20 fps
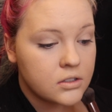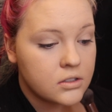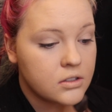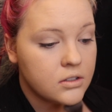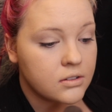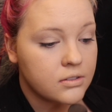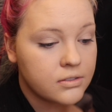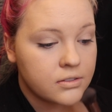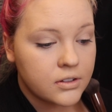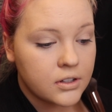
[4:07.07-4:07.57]

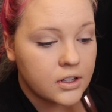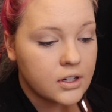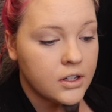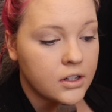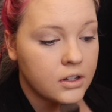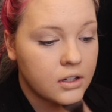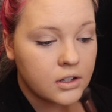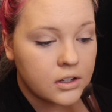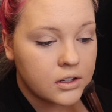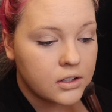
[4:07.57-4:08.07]

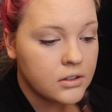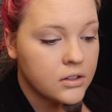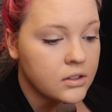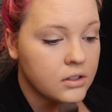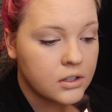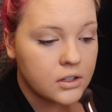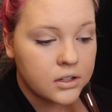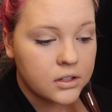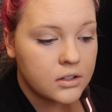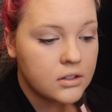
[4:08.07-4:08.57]
define
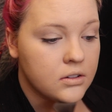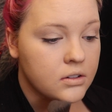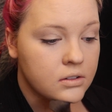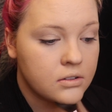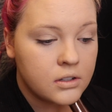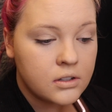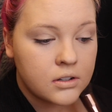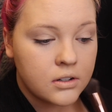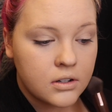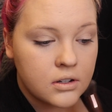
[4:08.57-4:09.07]
under
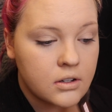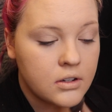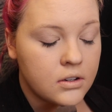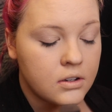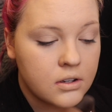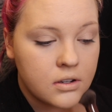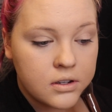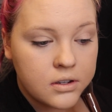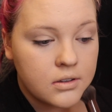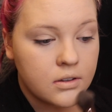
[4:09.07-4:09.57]

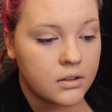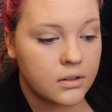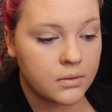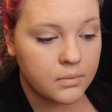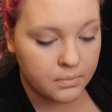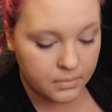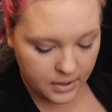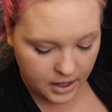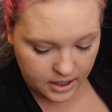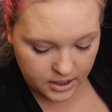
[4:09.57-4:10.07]

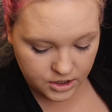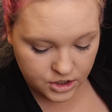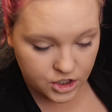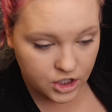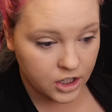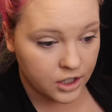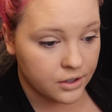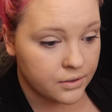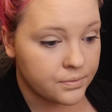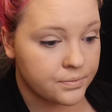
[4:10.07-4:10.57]
my
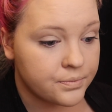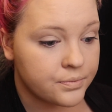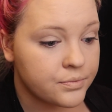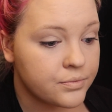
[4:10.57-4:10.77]
chin.